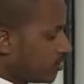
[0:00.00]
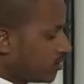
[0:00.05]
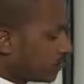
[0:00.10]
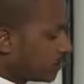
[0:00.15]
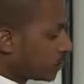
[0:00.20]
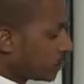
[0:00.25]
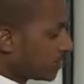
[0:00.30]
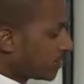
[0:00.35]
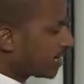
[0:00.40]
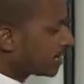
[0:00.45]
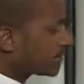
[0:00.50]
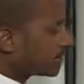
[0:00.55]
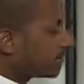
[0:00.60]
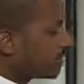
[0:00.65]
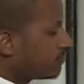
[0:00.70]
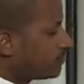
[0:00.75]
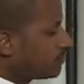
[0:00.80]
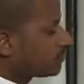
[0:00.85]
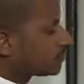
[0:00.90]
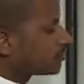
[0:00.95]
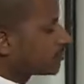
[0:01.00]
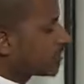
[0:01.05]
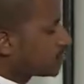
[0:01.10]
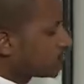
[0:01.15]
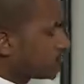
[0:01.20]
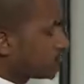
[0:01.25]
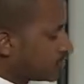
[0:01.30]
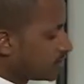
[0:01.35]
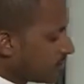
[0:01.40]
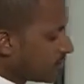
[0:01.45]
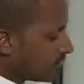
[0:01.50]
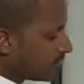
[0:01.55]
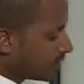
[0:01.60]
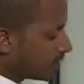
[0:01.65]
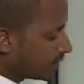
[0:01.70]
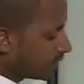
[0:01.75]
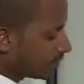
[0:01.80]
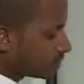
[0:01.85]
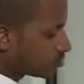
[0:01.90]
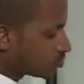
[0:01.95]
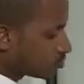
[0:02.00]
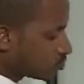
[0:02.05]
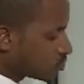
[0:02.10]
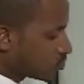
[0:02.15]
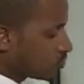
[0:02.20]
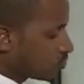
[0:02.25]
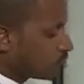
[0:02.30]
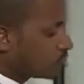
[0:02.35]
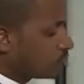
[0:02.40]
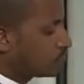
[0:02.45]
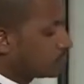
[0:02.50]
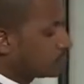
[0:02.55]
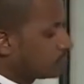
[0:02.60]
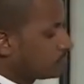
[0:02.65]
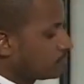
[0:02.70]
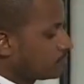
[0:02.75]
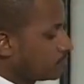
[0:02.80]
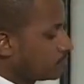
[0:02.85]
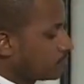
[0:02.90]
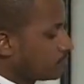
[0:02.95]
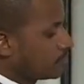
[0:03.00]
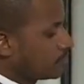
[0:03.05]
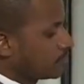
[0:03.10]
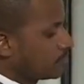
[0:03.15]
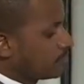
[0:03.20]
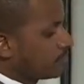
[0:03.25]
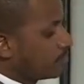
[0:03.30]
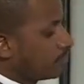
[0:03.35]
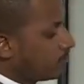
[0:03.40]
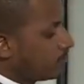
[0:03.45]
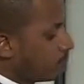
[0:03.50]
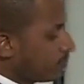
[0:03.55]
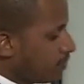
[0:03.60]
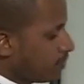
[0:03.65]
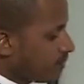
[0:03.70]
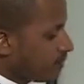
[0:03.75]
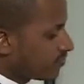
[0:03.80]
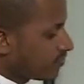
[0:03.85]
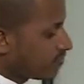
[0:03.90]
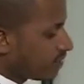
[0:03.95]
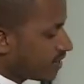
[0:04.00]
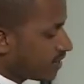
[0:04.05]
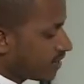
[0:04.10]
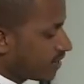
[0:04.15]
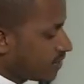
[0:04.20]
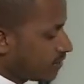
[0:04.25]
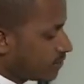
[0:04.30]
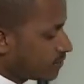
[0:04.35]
collect them, you start with numbering 2 methyl